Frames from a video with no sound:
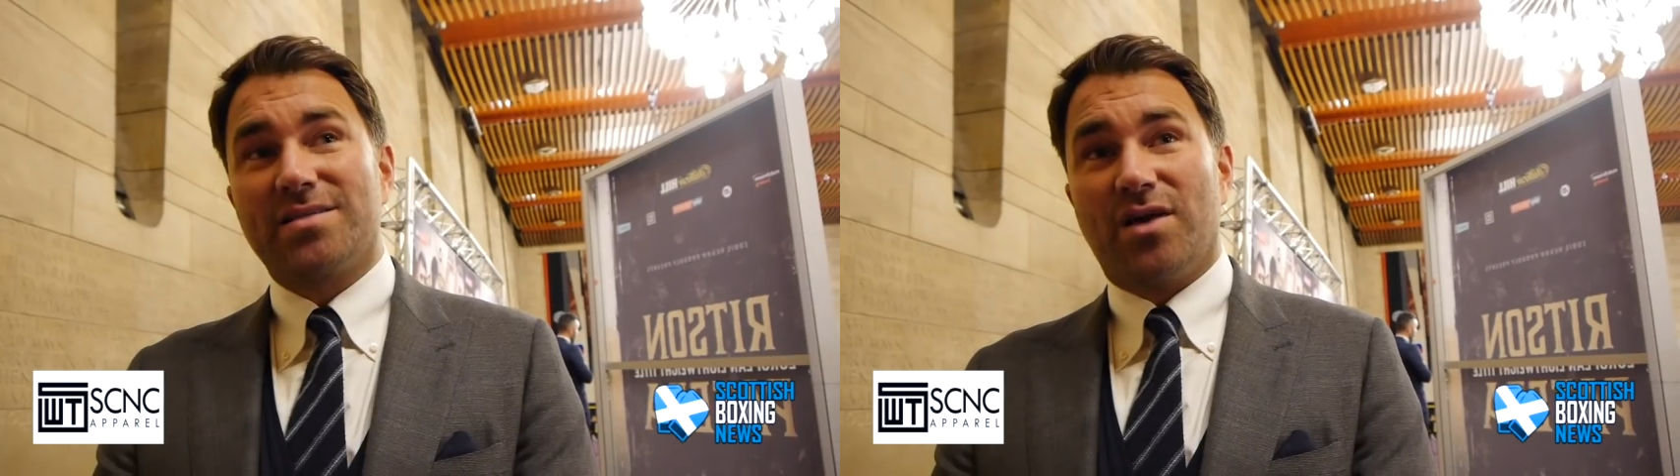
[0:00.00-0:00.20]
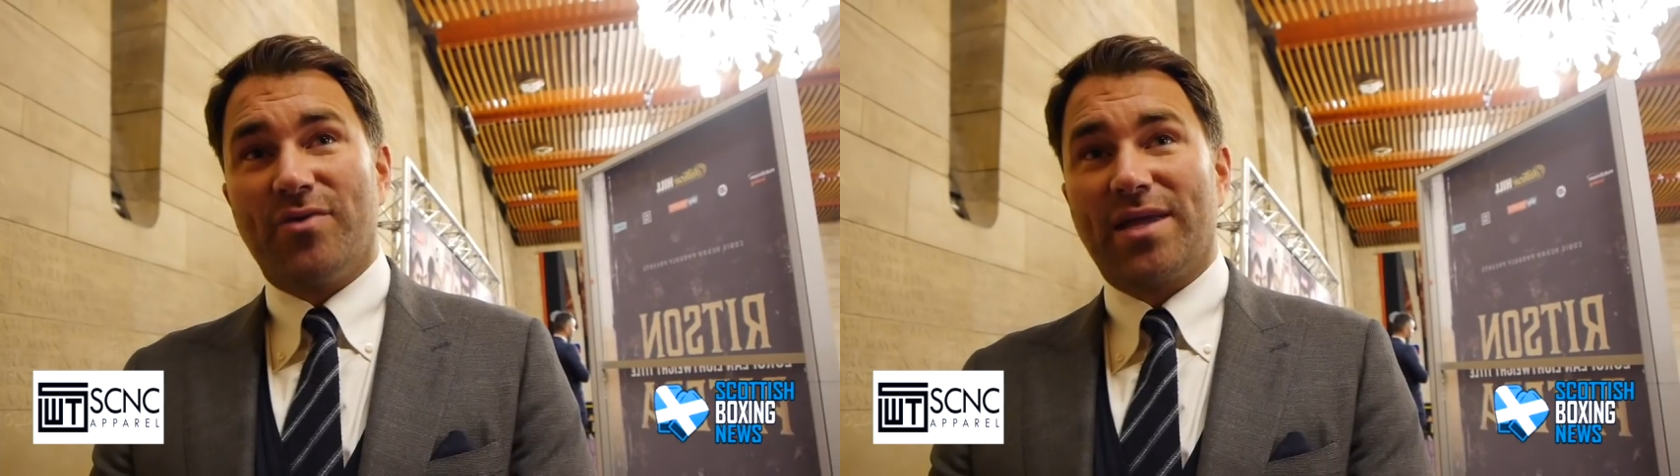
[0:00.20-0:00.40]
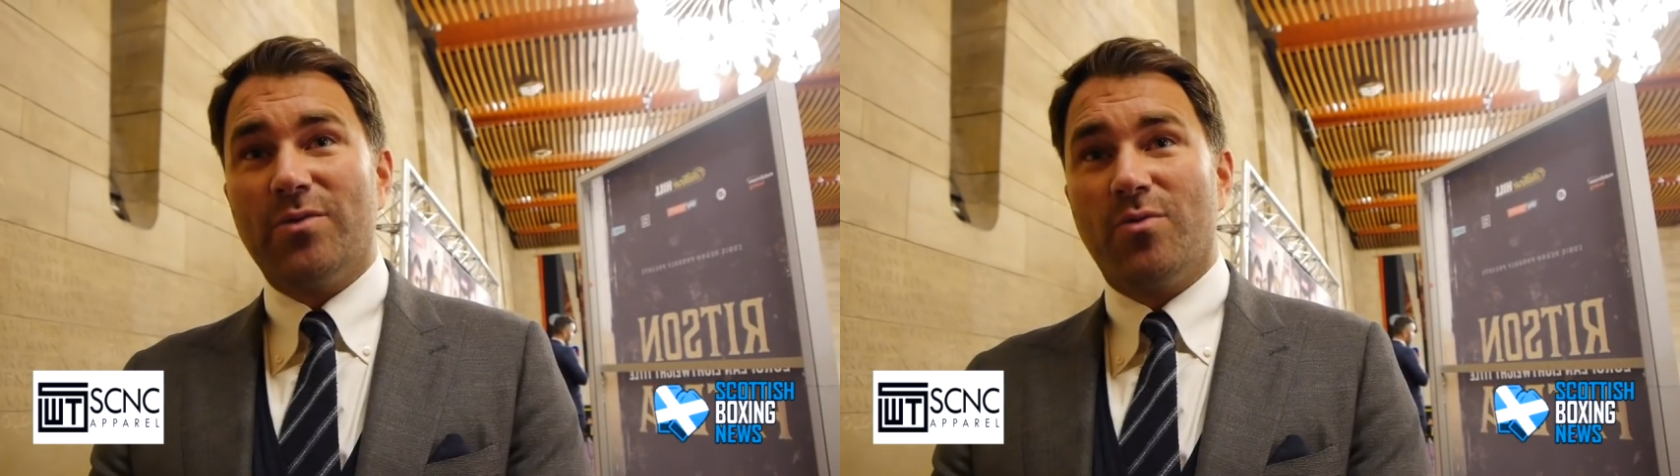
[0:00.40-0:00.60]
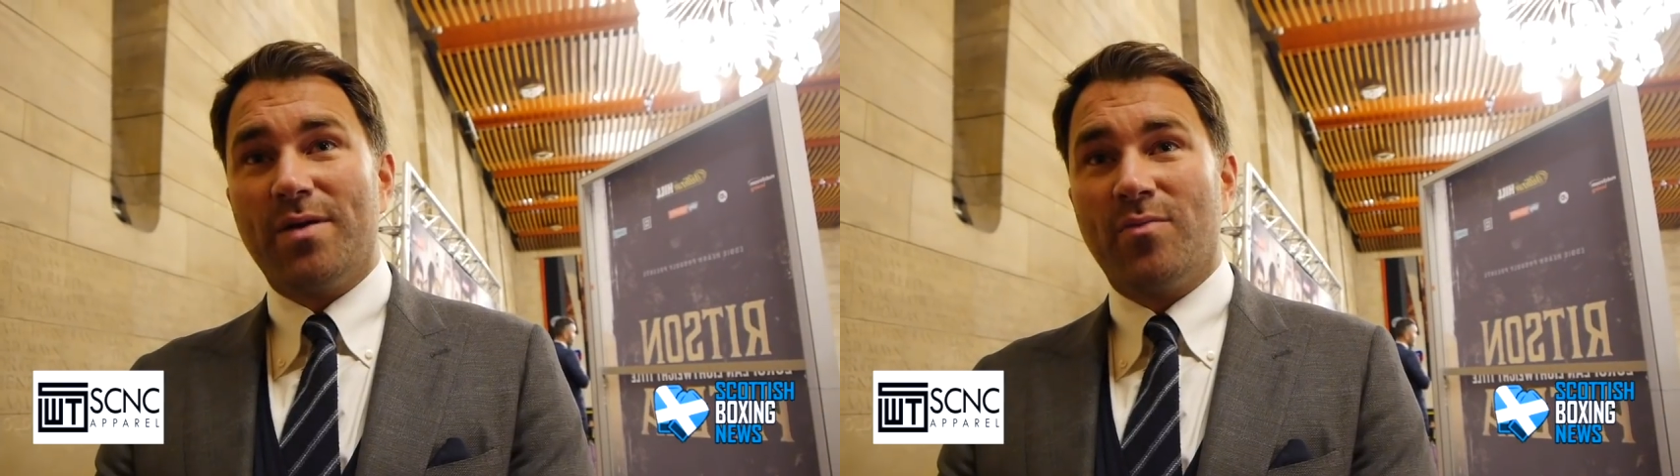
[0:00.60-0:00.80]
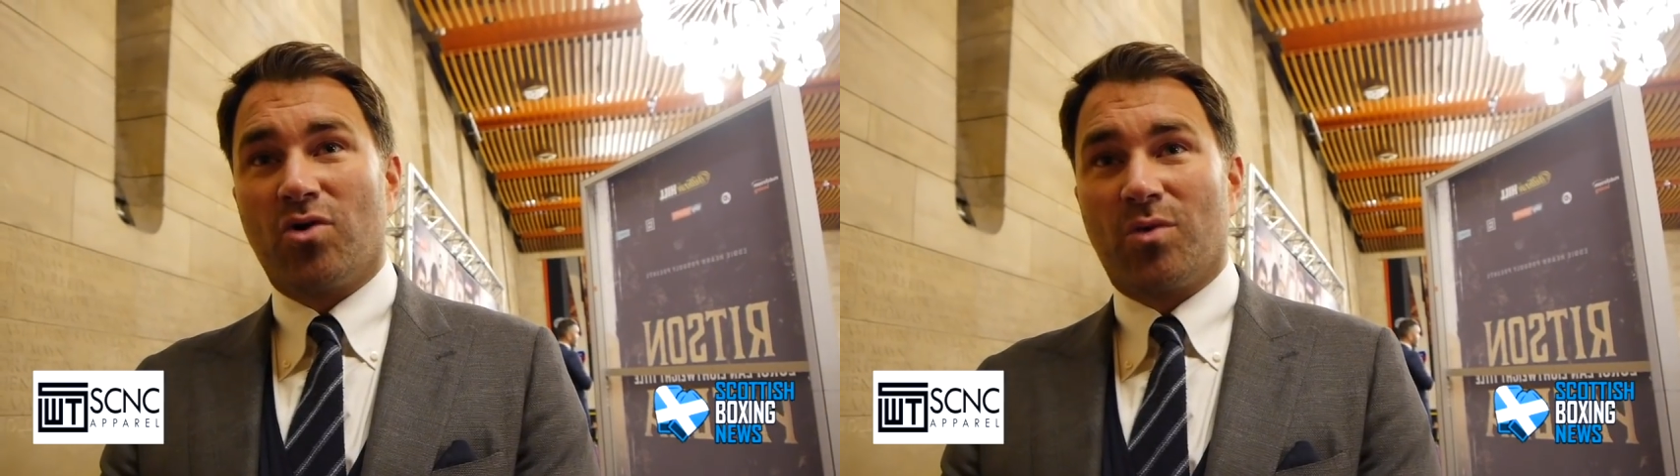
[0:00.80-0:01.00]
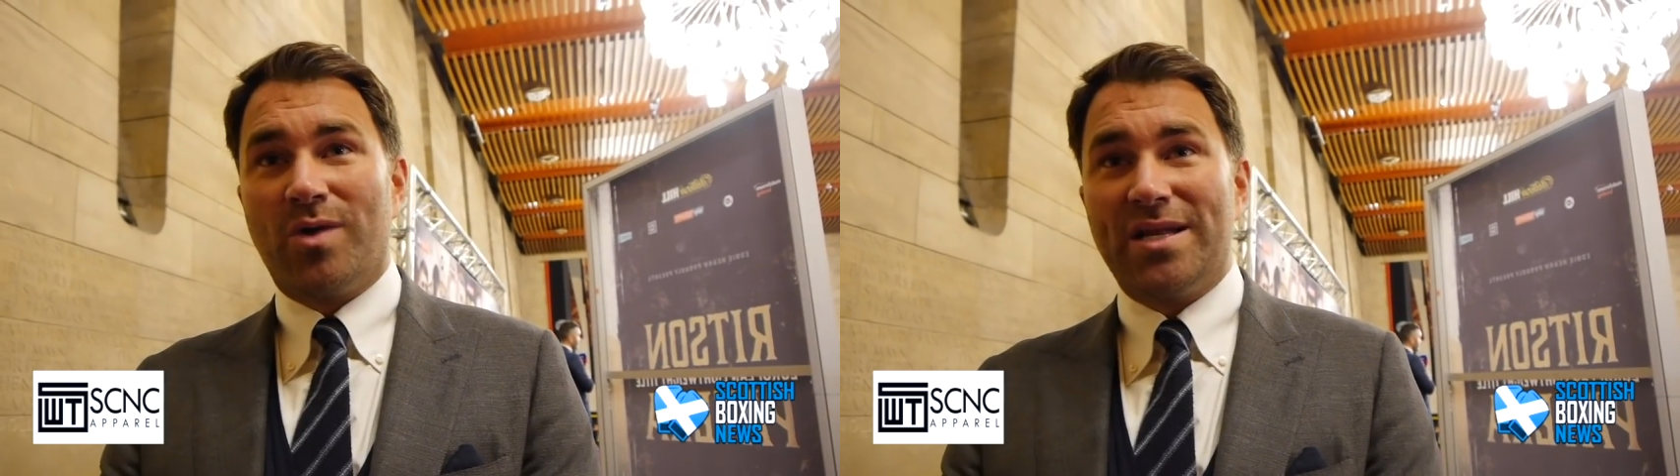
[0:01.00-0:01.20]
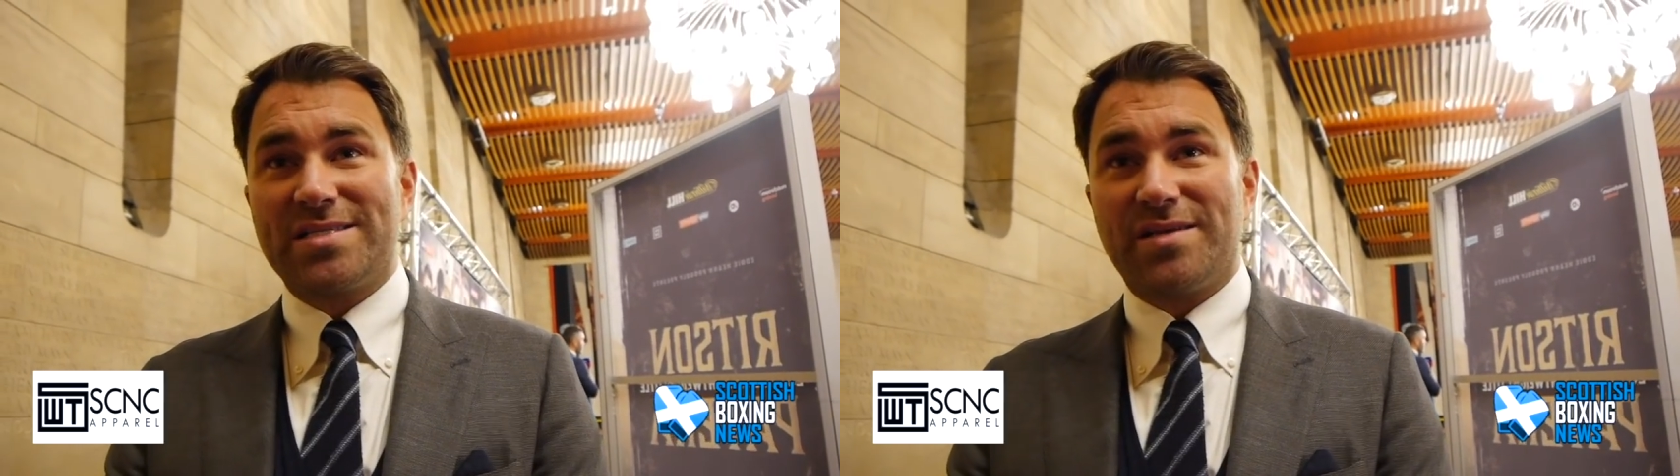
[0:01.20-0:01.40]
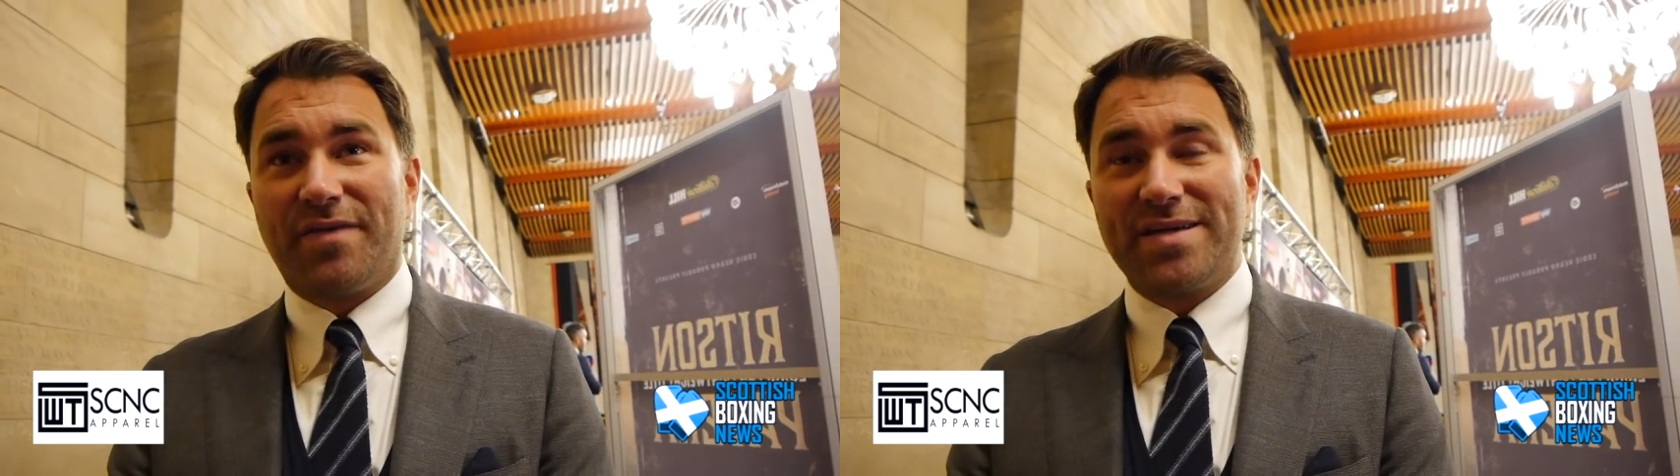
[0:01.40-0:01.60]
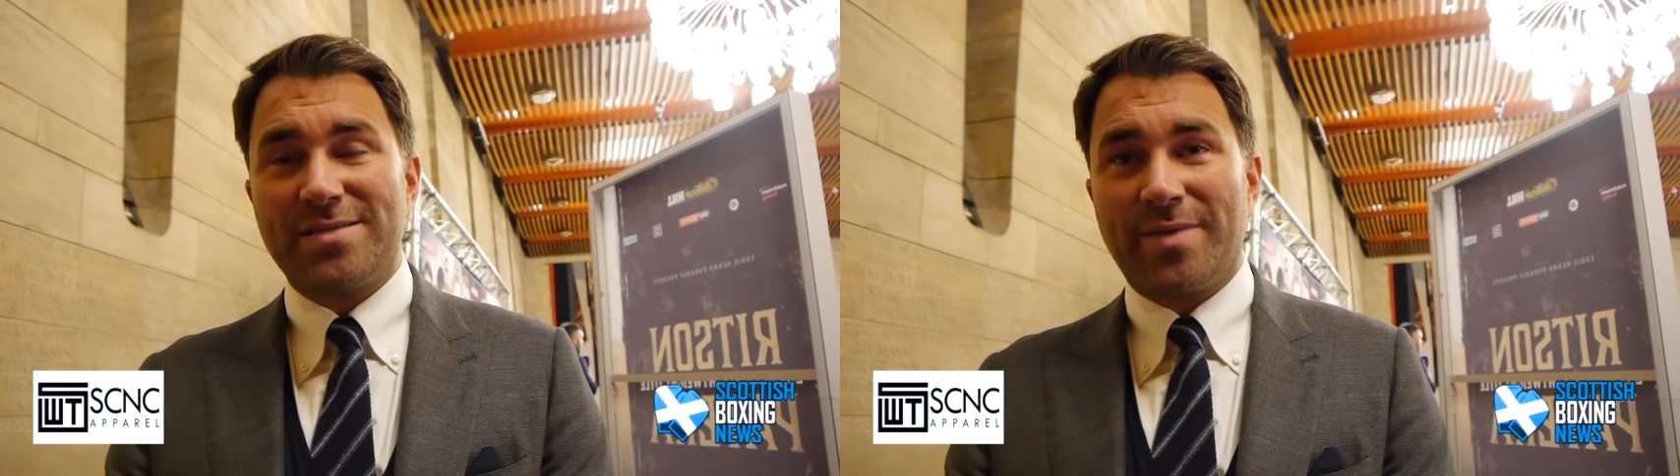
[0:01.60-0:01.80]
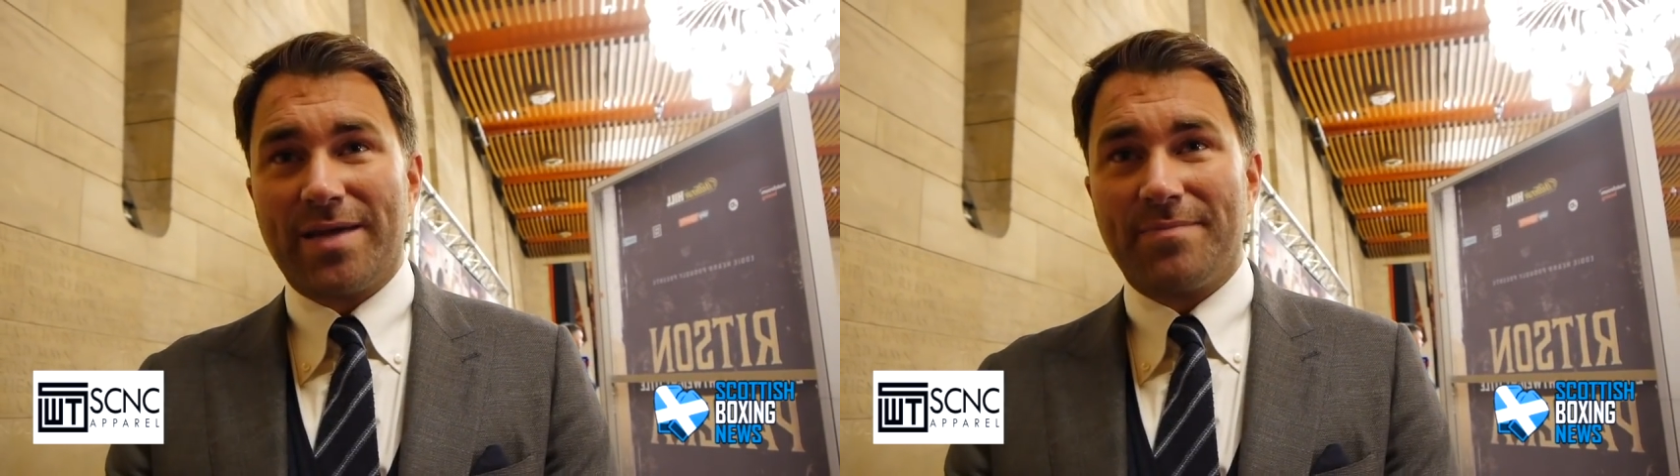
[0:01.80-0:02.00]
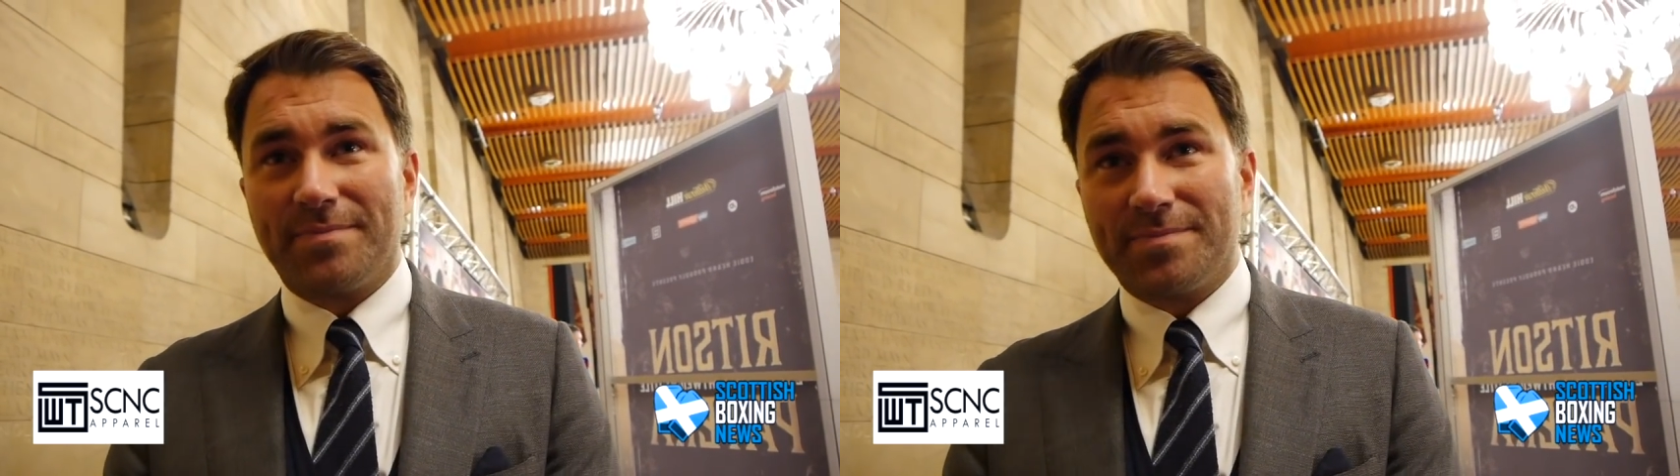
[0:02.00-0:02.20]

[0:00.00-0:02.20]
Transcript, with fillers: so Ricky would be more than willing to face him again.